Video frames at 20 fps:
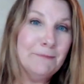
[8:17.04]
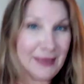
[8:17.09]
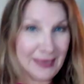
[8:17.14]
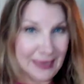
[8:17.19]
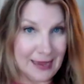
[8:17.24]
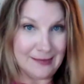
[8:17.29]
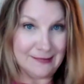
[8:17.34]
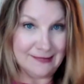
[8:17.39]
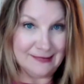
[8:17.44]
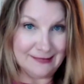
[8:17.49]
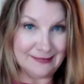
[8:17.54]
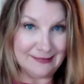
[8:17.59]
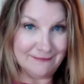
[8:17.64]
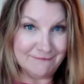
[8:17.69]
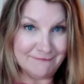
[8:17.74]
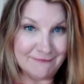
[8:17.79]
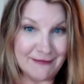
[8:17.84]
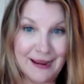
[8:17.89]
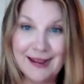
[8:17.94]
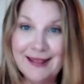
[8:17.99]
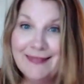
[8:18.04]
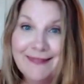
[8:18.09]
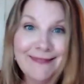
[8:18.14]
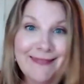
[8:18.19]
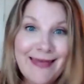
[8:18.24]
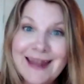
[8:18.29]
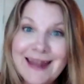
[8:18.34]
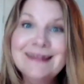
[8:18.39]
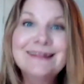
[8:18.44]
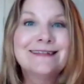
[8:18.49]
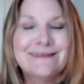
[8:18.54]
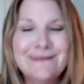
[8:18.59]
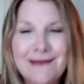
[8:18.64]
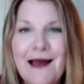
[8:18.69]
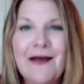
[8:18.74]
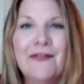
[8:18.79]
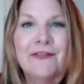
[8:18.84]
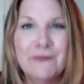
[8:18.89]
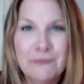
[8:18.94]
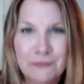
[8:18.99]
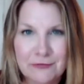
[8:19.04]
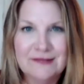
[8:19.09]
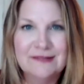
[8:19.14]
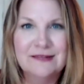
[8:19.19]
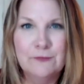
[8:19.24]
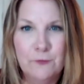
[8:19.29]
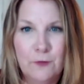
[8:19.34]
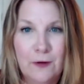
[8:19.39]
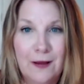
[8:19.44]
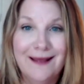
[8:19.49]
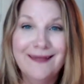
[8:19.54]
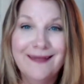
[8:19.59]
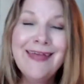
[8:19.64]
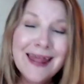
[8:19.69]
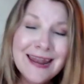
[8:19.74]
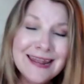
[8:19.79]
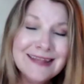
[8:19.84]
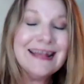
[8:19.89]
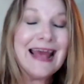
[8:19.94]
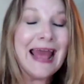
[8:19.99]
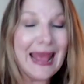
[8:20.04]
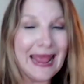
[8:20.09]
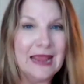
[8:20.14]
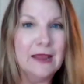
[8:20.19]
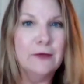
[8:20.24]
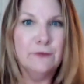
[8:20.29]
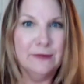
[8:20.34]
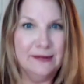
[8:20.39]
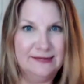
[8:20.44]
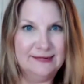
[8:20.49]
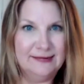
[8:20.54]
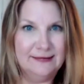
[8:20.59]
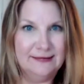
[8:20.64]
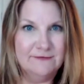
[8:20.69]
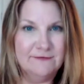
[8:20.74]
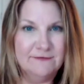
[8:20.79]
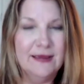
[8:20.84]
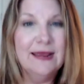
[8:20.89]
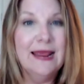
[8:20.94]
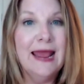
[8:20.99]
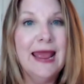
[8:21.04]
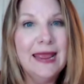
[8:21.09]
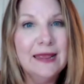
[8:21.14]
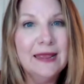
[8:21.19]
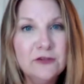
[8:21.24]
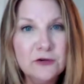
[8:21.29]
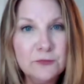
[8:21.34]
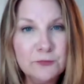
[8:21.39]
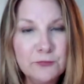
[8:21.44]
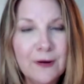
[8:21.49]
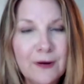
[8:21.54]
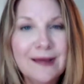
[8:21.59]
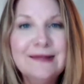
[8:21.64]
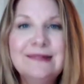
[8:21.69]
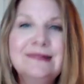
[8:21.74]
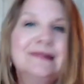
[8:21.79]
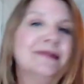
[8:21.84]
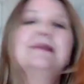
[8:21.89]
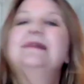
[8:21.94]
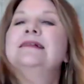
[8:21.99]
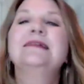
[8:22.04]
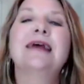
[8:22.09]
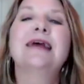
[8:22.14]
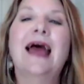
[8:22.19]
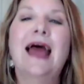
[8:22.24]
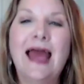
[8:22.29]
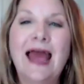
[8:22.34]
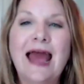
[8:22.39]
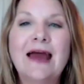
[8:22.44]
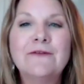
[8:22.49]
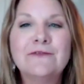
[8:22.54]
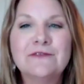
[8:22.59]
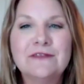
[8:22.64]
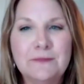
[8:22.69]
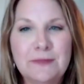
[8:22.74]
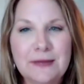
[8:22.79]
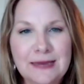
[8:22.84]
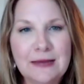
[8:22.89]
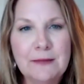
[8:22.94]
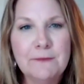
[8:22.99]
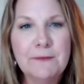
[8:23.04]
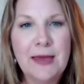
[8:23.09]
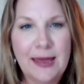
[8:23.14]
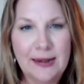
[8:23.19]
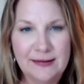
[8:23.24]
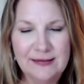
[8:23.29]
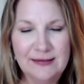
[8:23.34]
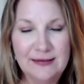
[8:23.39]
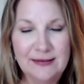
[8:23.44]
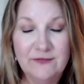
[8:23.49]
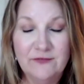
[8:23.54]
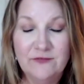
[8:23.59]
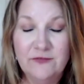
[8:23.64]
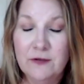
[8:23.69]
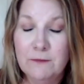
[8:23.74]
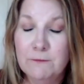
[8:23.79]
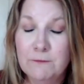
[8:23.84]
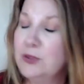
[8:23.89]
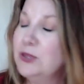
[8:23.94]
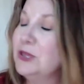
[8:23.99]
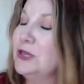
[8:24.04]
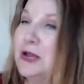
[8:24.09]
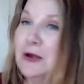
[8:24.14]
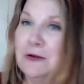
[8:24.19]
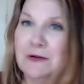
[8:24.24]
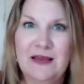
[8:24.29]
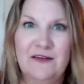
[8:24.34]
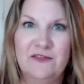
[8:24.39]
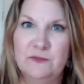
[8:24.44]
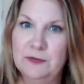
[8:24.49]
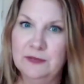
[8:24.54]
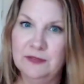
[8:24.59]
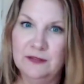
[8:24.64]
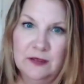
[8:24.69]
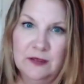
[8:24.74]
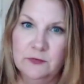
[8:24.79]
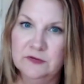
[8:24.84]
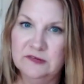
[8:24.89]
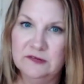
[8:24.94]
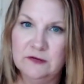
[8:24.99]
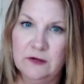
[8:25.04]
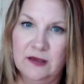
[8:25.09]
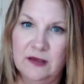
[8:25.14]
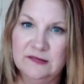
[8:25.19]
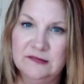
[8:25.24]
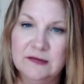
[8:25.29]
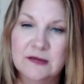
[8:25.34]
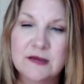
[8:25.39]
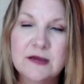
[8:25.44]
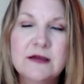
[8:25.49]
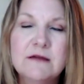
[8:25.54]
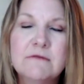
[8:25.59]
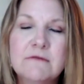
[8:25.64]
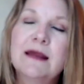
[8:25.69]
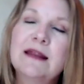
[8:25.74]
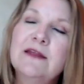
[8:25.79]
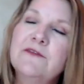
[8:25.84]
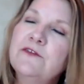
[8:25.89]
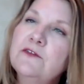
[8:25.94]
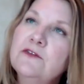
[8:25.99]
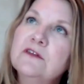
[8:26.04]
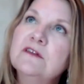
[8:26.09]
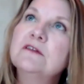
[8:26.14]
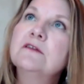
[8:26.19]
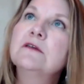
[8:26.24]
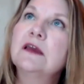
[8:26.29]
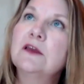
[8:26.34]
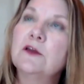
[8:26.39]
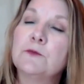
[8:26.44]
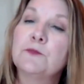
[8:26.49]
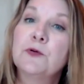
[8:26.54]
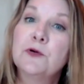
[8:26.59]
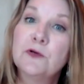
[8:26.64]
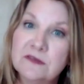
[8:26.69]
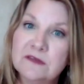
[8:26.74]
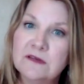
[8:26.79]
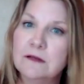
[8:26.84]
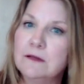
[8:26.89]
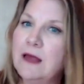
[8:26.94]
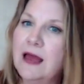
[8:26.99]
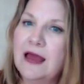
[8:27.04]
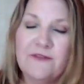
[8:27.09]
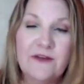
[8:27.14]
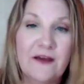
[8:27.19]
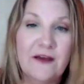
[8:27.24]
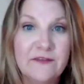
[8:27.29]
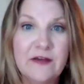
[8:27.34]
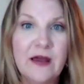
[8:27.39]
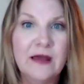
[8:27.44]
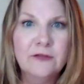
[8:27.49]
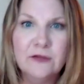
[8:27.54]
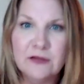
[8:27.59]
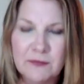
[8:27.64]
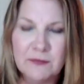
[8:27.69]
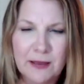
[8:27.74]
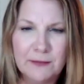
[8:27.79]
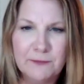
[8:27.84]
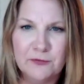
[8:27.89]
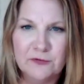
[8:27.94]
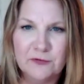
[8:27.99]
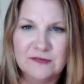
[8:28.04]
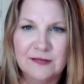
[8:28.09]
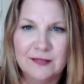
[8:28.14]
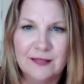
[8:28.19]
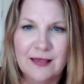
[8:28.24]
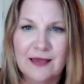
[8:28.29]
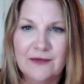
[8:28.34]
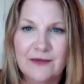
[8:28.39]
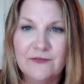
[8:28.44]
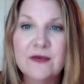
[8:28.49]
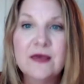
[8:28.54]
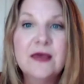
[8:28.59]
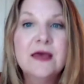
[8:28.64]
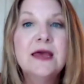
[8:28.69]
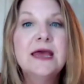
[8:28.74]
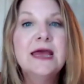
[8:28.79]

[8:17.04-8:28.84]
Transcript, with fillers: BS, right? That is not the reason why. That is a reason, right? And your prices have to be competitive, but you don't have to be the lowest cost, right? If you just look at your personal life, if I look at my personal life,